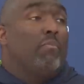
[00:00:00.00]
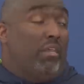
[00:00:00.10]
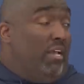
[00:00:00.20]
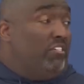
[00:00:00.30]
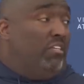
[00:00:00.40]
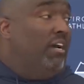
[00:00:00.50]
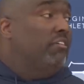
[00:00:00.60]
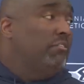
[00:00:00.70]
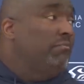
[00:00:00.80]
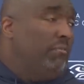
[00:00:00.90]
Yes,
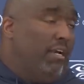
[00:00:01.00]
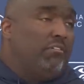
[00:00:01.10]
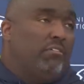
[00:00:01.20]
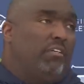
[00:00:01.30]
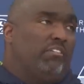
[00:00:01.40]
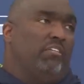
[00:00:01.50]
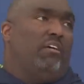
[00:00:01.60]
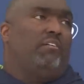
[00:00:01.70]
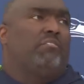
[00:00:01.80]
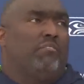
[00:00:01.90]
he
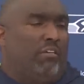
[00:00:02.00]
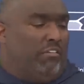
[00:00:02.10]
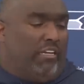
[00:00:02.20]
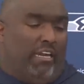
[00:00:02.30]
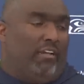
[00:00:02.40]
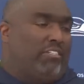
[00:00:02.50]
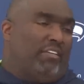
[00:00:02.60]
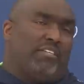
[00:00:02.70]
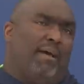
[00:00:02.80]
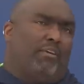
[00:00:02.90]
does. Again, it
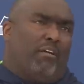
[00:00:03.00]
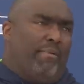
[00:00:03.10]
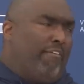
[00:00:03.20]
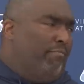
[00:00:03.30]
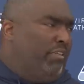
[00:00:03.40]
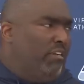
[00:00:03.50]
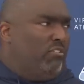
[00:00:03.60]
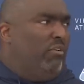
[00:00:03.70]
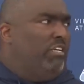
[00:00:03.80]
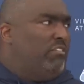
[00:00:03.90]
takes time to come back from things,
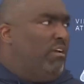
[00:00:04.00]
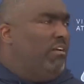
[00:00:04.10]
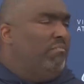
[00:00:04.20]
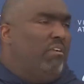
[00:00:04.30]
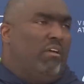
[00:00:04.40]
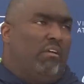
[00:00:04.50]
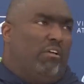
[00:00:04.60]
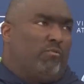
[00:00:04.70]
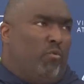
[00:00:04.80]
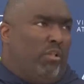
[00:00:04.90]
so he's
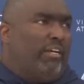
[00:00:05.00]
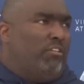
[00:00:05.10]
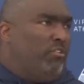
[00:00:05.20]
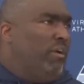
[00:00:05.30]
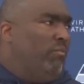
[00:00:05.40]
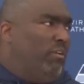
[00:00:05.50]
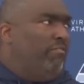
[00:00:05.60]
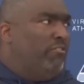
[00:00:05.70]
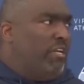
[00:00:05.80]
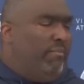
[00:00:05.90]
looks more like the Trey when he
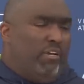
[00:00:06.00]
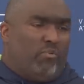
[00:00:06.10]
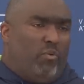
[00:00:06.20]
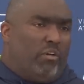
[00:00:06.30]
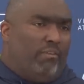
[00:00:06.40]
first came in as a rook.